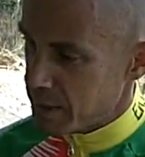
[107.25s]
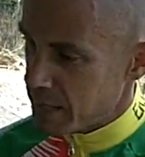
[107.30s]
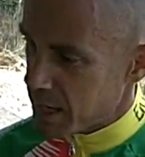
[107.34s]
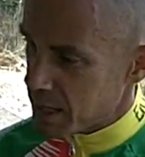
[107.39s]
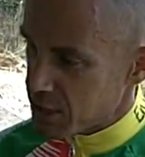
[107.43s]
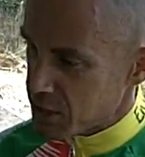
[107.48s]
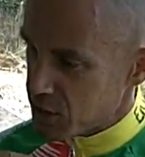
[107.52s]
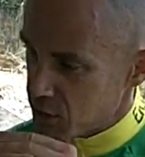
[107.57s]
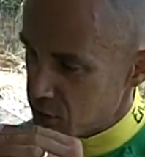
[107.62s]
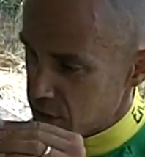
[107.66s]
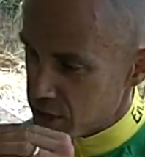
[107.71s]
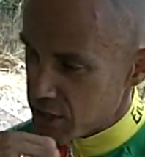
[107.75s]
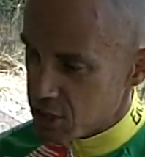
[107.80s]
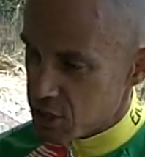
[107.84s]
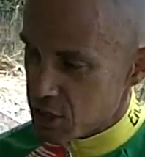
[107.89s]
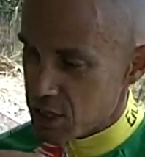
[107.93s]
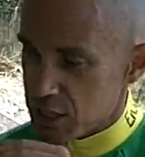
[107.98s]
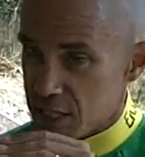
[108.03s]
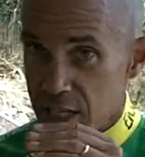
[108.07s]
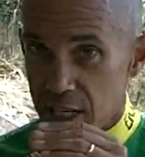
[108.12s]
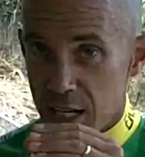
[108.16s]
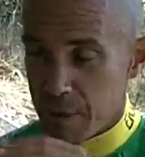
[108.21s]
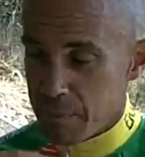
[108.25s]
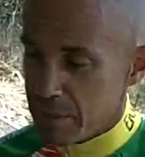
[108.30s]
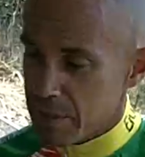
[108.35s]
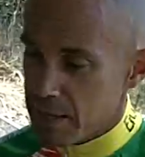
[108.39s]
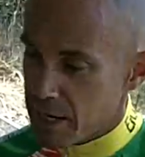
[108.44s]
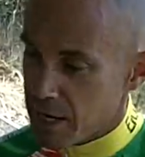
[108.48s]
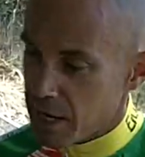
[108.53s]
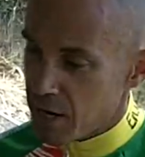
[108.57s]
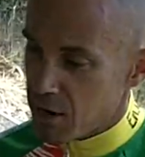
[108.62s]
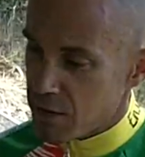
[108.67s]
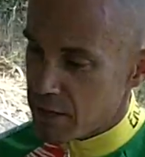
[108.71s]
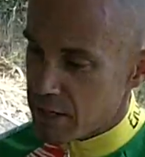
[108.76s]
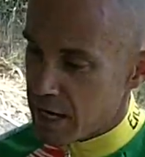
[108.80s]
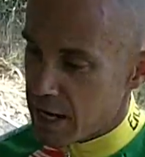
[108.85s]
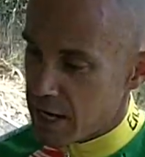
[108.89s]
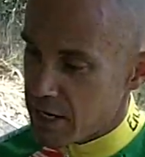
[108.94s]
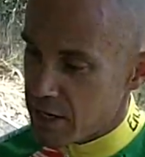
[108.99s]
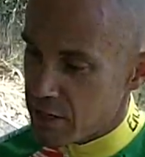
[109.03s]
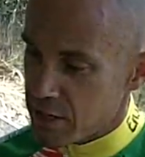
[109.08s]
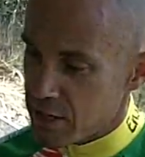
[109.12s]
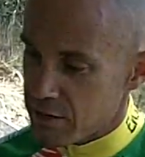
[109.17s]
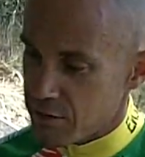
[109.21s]
But actually you can adjust it up and down
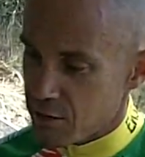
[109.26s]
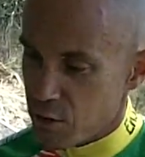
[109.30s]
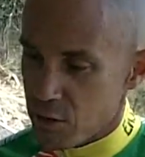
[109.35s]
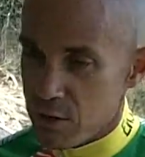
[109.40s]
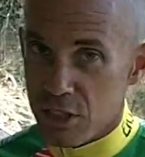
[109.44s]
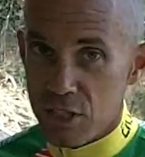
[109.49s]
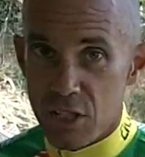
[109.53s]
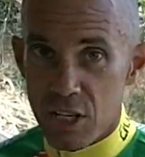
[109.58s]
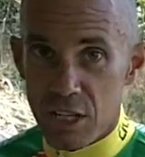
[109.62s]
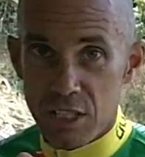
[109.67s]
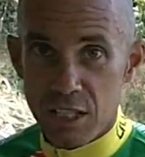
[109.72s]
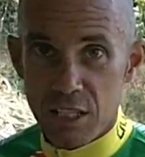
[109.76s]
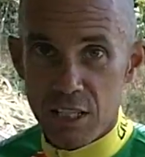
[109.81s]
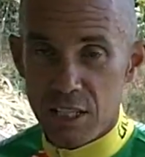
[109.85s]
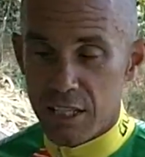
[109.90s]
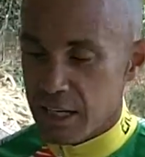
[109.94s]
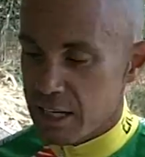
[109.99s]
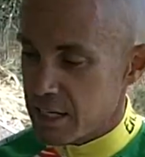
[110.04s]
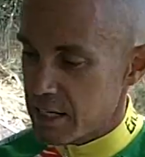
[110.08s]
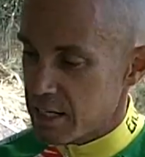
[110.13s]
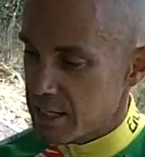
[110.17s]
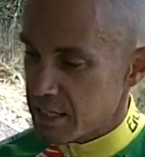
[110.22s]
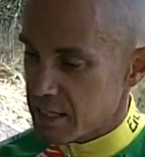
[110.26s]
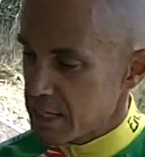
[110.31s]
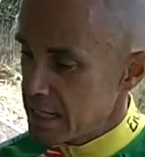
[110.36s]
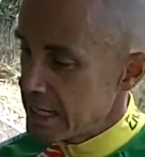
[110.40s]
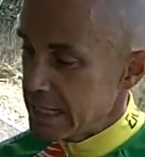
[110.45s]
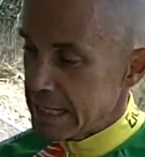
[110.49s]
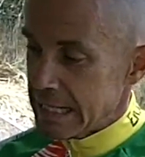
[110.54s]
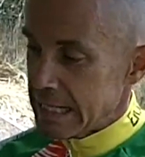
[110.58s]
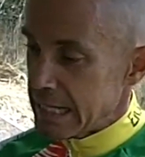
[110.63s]
and you can of course adjust the tightness.